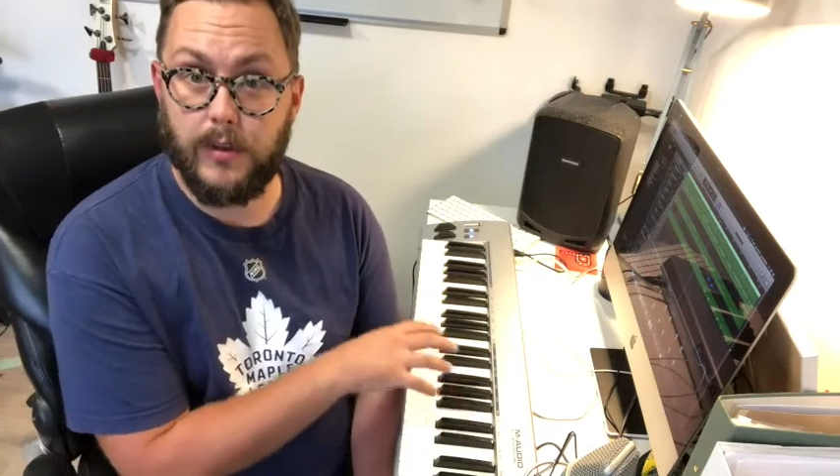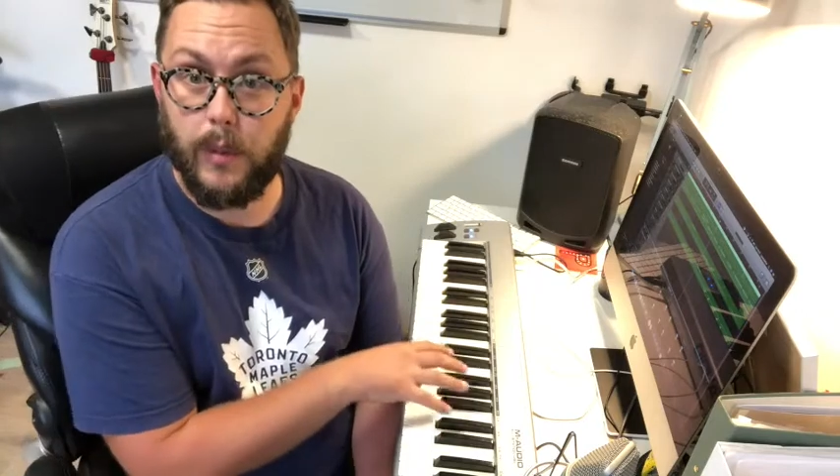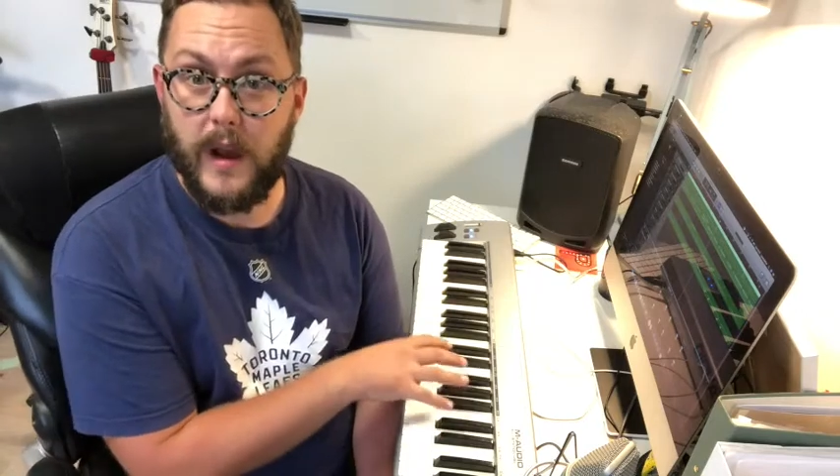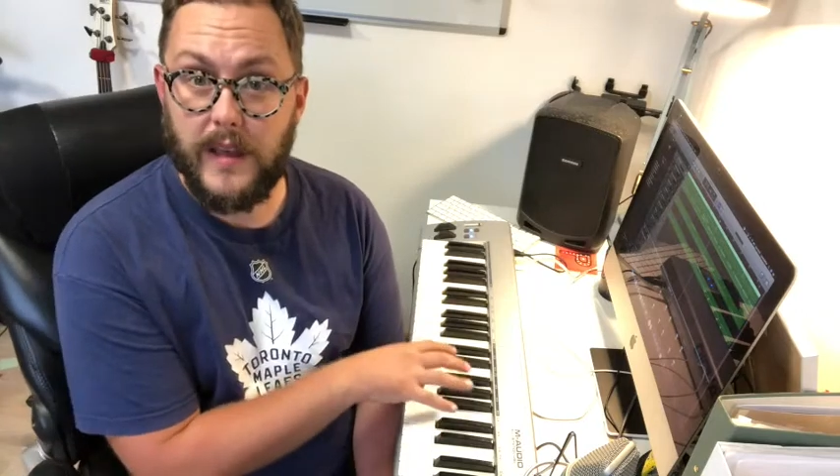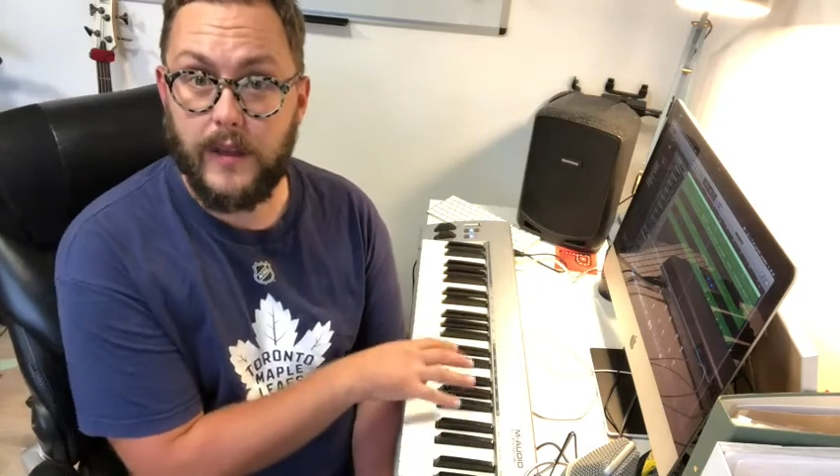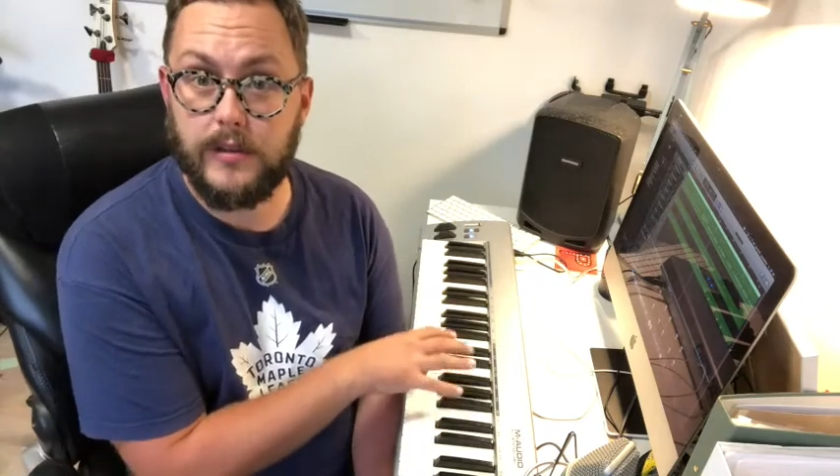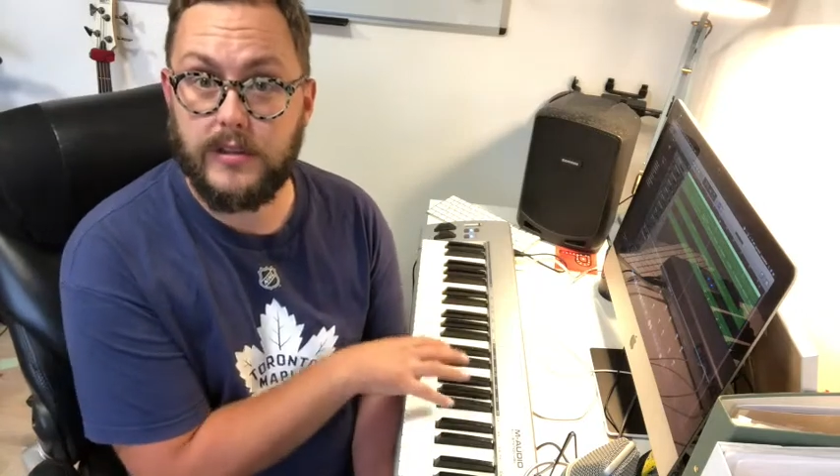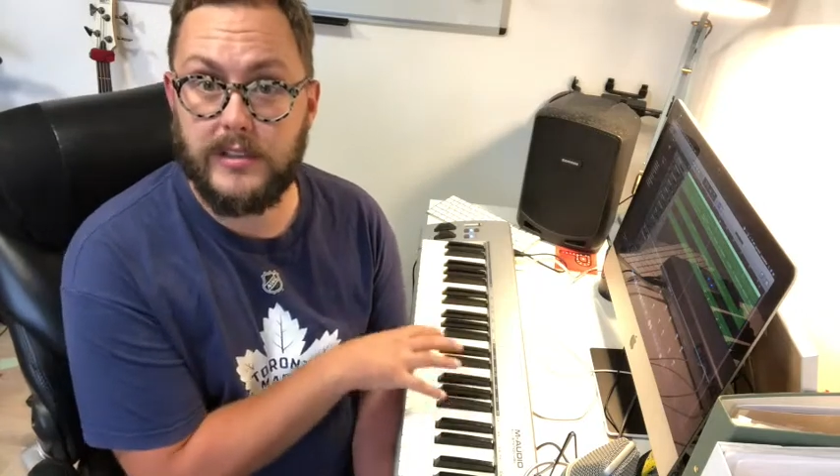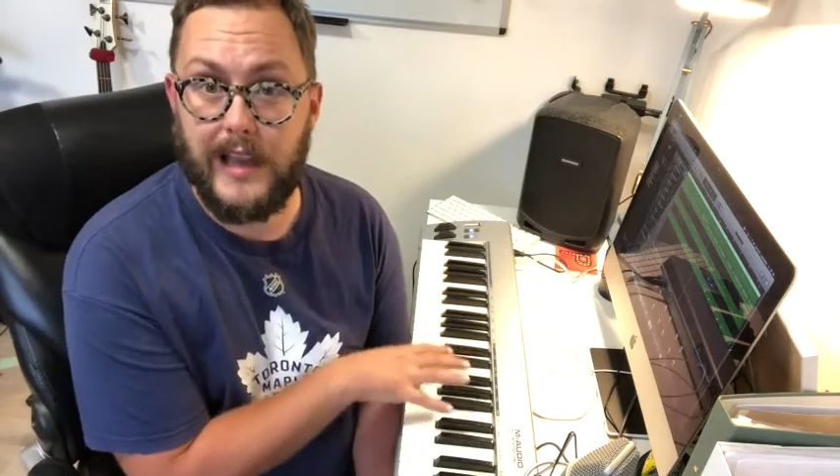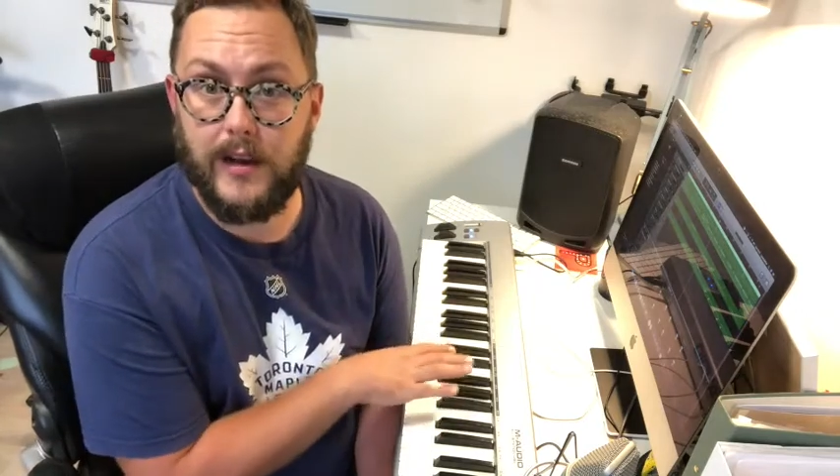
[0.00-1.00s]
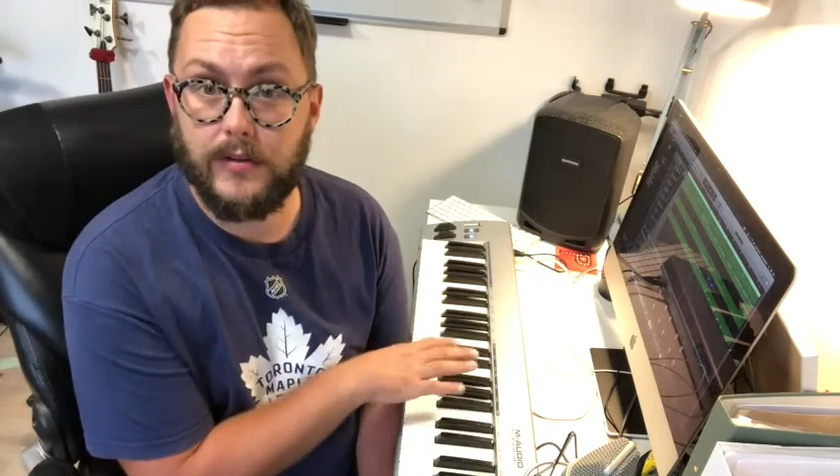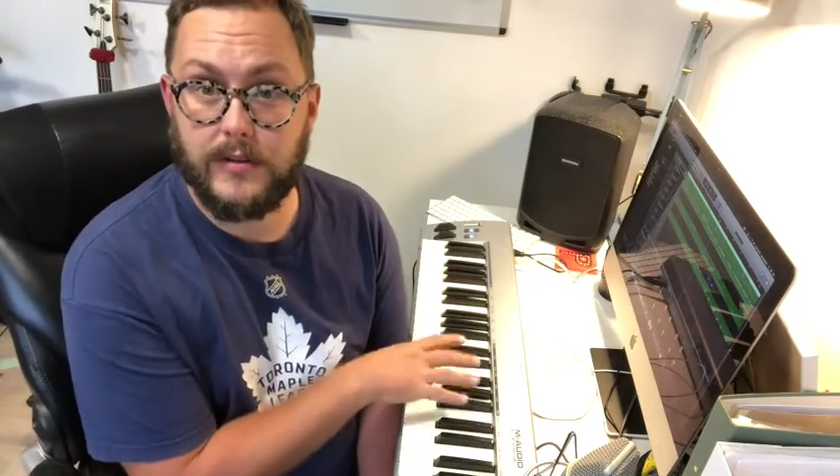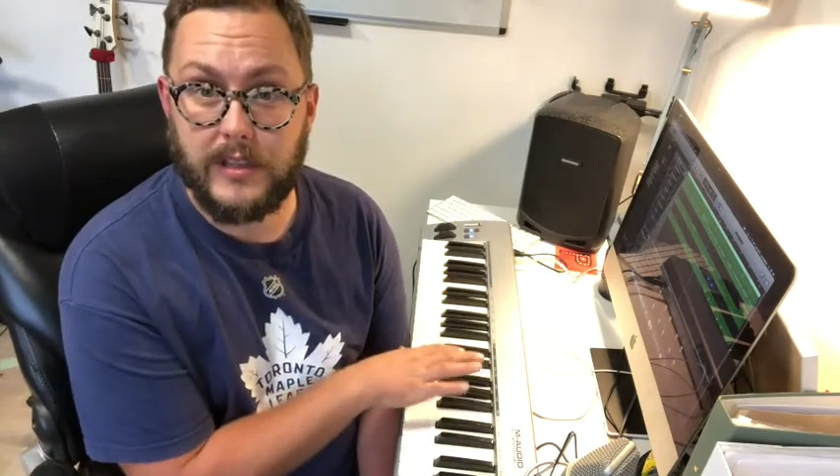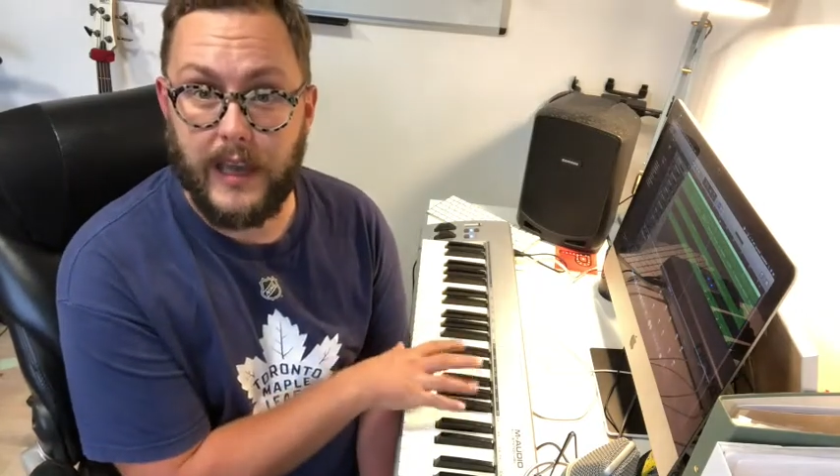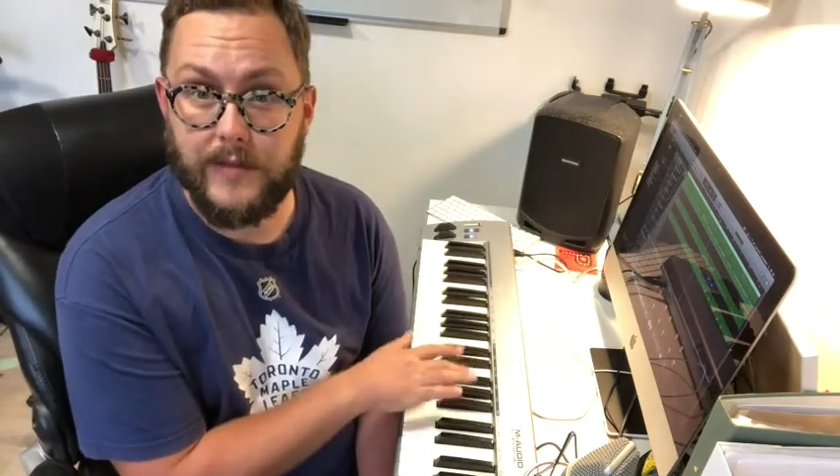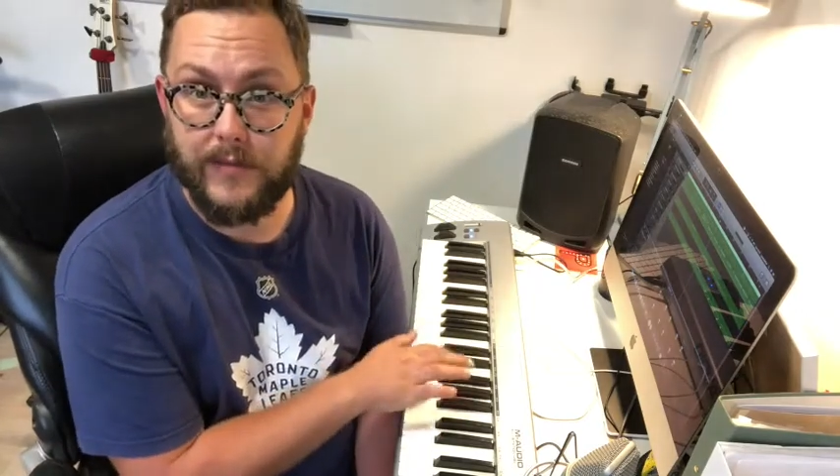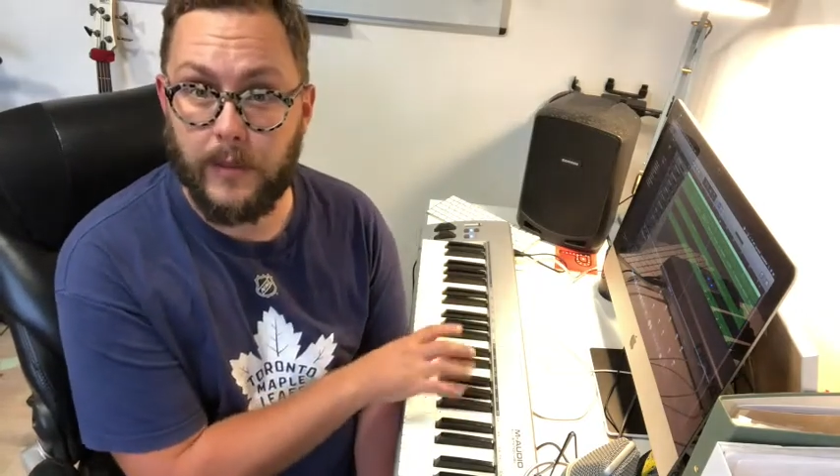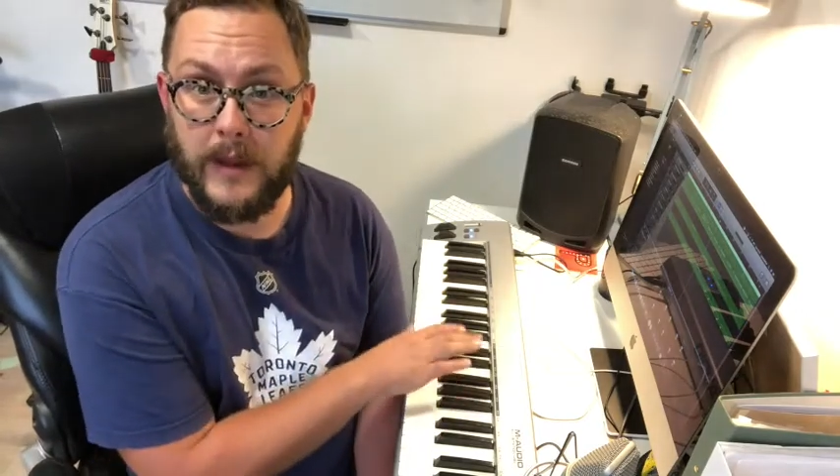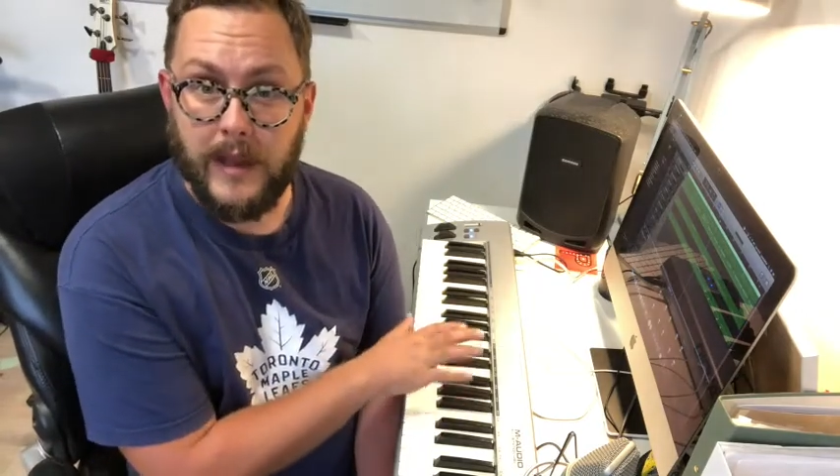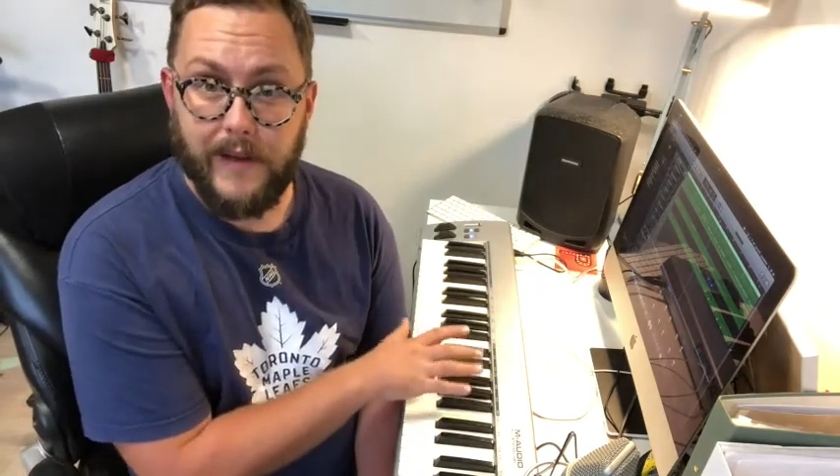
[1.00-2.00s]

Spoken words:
and where those sounds came from.